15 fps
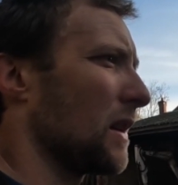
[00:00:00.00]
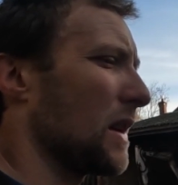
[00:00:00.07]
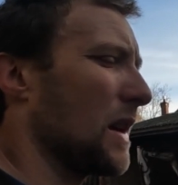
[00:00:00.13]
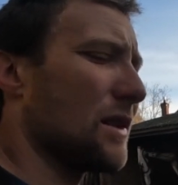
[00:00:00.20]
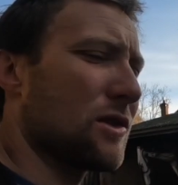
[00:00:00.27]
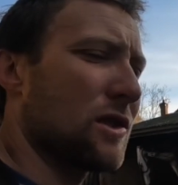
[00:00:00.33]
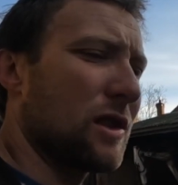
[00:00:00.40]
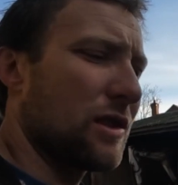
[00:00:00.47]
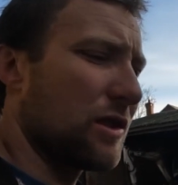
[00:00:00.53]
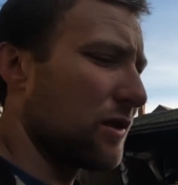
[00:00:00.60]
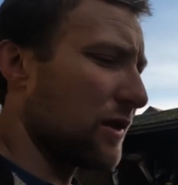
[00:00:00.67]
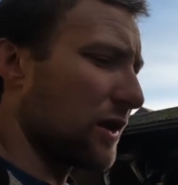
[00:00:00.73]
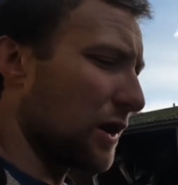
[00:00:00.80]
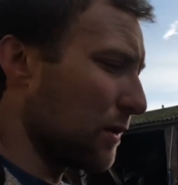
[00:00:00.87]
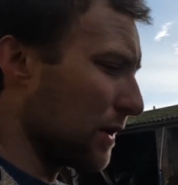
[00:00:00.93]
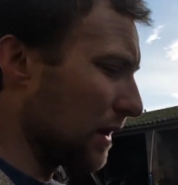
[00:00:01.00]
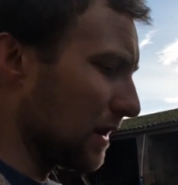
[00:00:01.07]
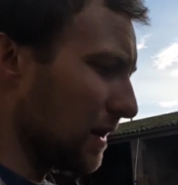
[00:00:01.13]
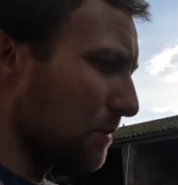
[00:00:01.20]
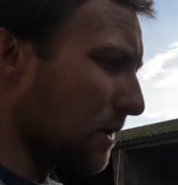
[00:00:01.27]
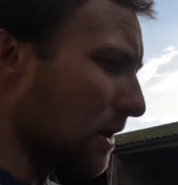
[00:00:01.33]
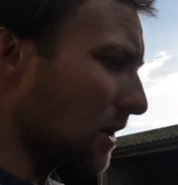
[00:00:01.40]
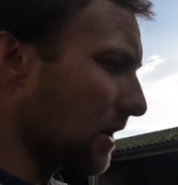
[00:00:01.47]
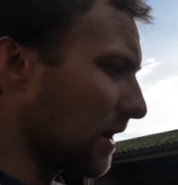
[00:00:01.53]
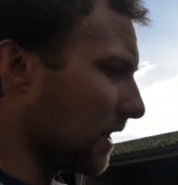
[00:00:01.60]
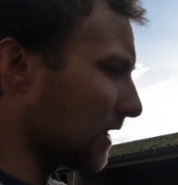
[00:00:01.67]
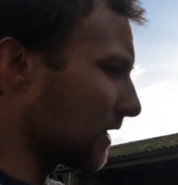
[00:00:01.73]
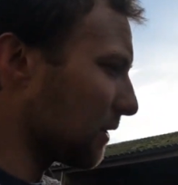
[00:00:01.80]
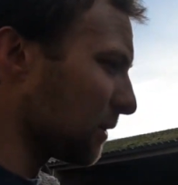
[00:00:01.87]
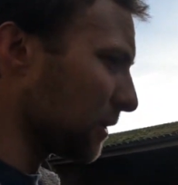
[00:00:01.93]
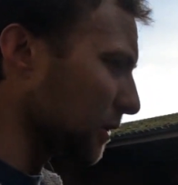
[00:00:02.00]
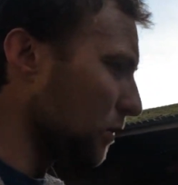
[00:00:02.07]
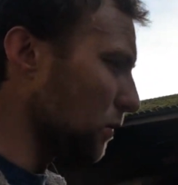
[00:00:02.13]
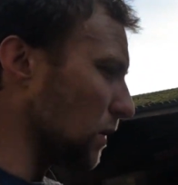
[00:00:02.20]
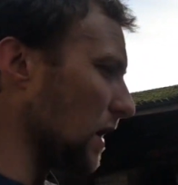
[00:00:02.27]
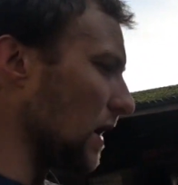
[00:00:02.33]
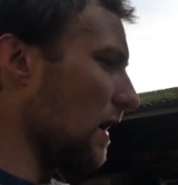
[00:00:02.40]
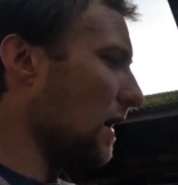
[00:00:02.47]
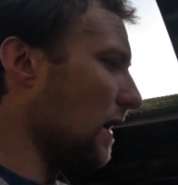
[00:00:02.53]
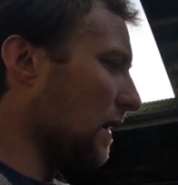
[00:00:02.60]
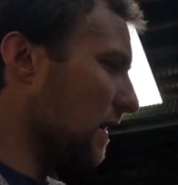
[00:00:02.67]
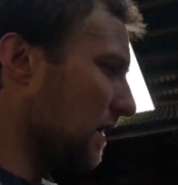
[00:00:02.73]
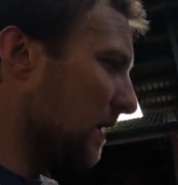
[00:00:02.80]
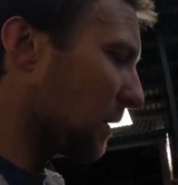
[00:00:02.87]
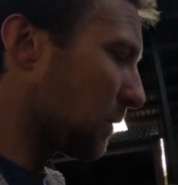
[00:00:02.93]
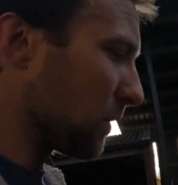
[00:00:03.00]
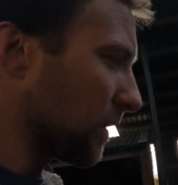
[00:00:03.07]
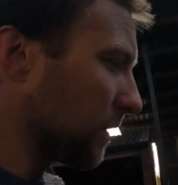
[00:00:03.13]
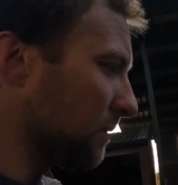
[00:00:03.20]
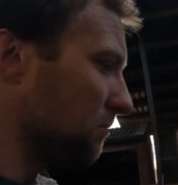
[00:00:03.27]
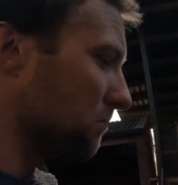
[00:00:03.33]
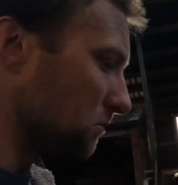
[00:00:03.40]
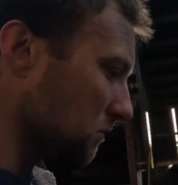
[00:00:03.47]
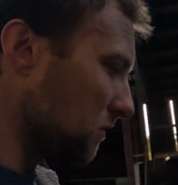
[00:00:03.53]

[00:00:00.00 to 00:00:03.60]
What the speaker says: cows didn't do very well in the market. I don't know why. They were